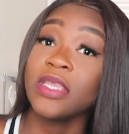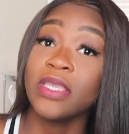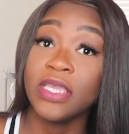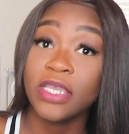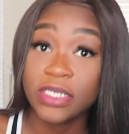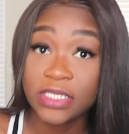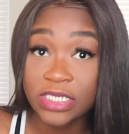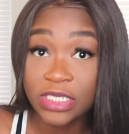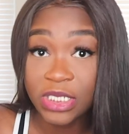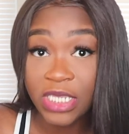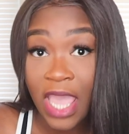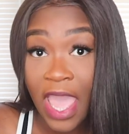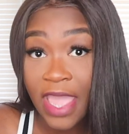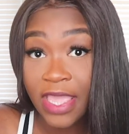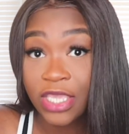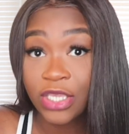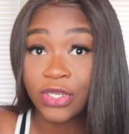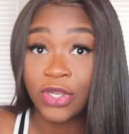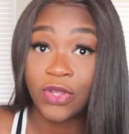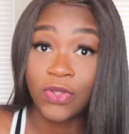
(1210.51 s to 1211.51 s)
here's a
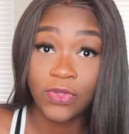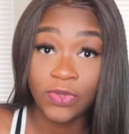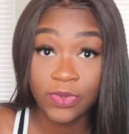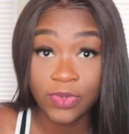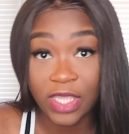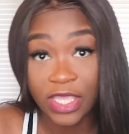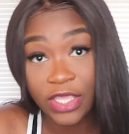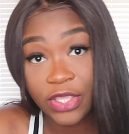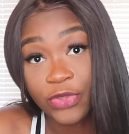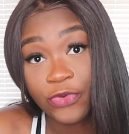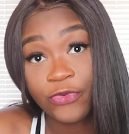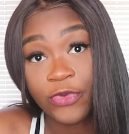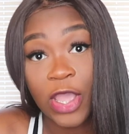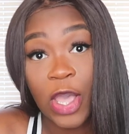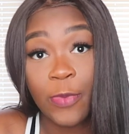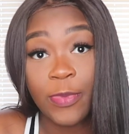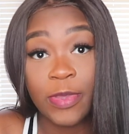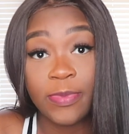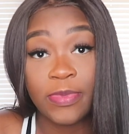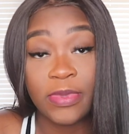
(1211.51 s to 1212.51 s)
check, you know, thank you for
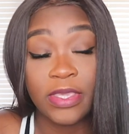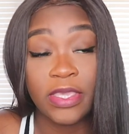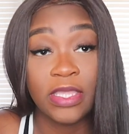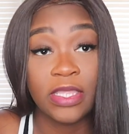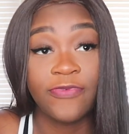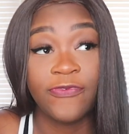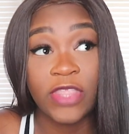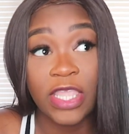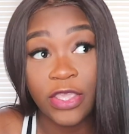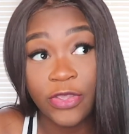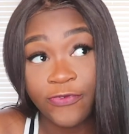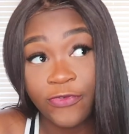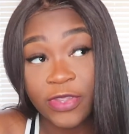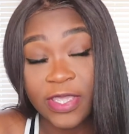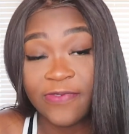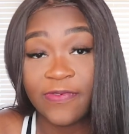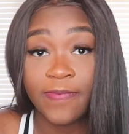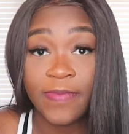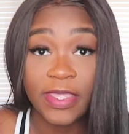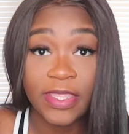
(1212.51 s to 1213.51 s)
helping me, thank you for
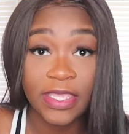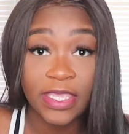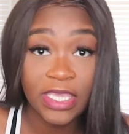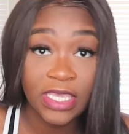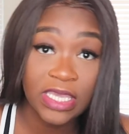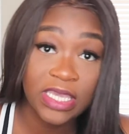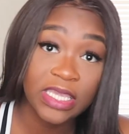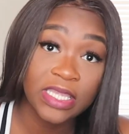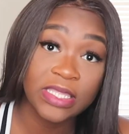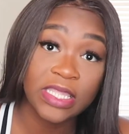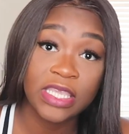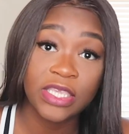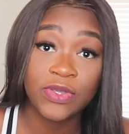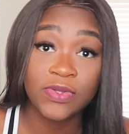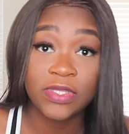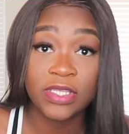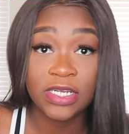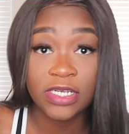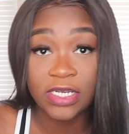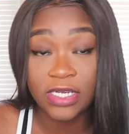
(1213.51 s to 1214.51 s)
giving me the key, thank
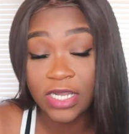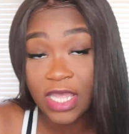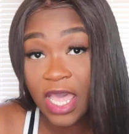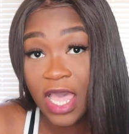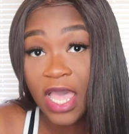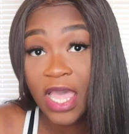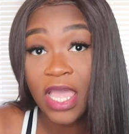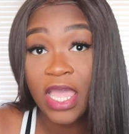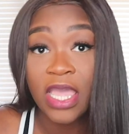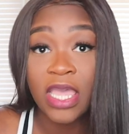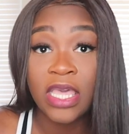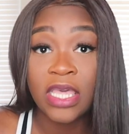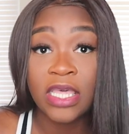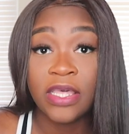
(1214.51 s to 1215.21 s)
you, da da da,